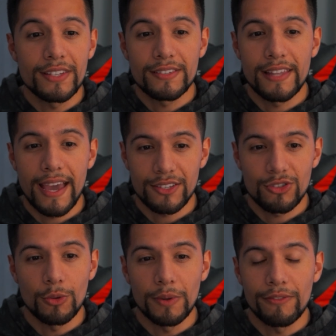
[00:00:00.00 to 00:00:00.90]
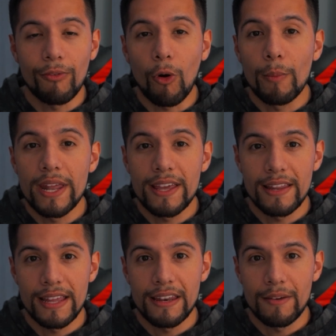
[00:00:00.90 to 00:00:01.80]
this text to be
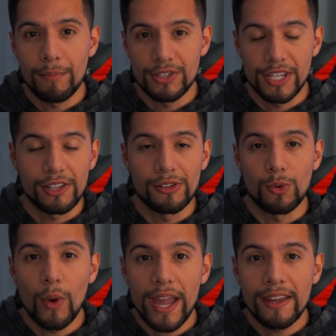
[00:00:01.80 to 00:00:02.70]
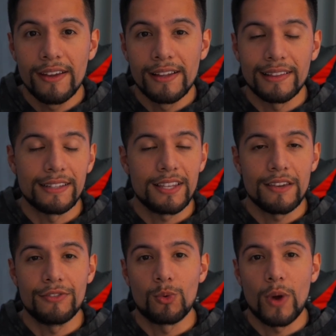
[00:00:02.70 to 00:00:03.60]
formatted in a particular way. Let's
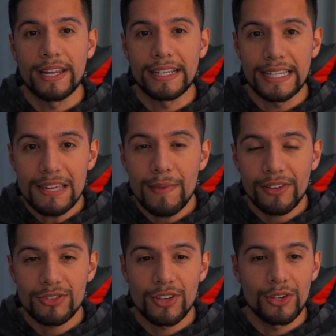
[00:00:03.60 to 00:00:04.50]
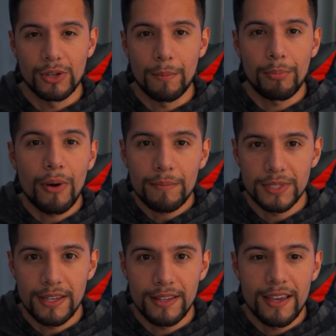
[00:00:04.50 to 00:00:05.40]
say if you're writing emails, you can
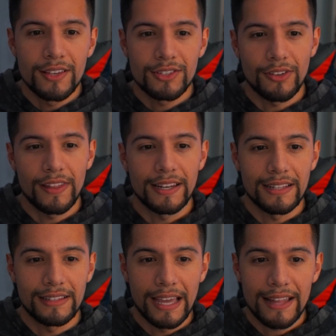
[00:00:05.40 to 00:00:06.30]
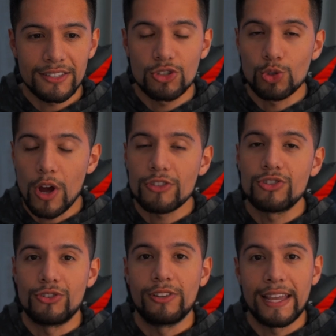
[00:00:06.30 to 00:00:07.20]
prompt it so that it gets
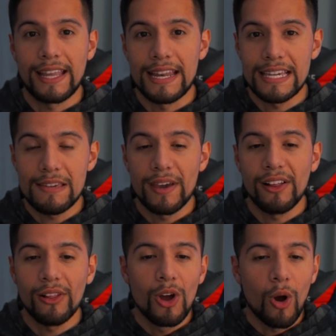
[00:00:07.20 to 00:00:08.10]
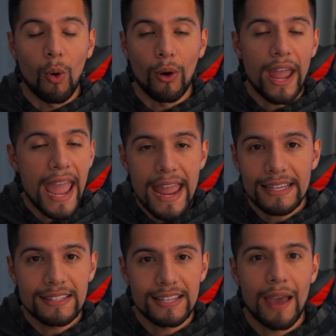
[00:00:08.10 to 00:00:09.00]
structured like an email or
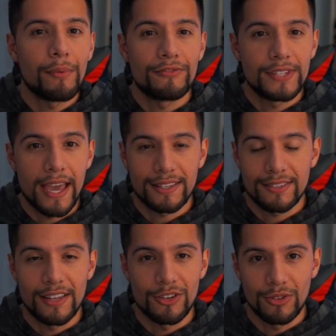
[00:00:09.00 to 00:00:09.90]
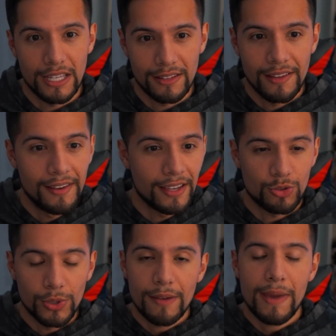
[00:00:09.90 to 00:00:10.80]
any type of text that you need.
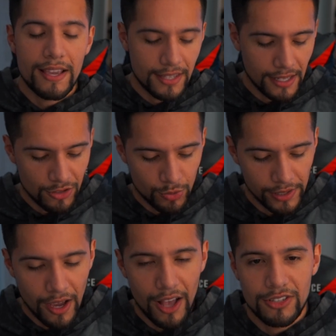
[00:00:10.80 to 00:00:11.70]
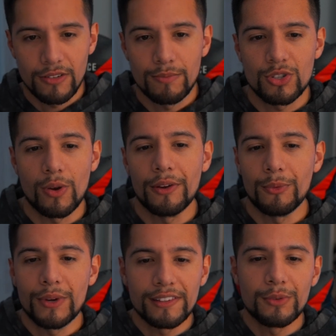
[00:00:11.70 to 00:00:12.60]
It's really amazing. It's really awesome. So I
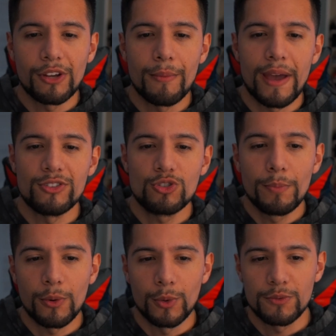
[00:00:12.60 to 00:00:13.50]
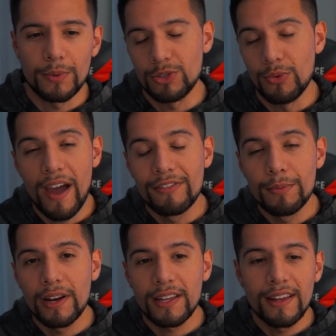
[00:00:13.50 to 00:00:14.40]
really recommend Super Whisper to
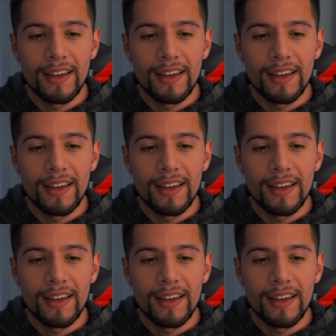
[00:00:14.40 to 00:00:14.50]
everybody.